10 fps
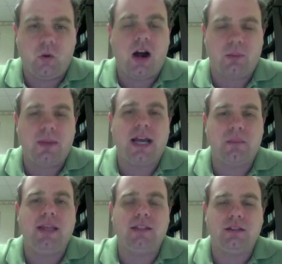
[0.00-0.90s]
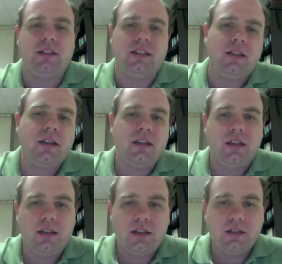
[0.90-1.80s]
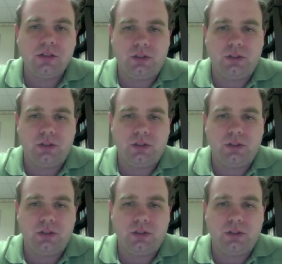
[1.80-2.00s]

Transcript: told you to walk back mentally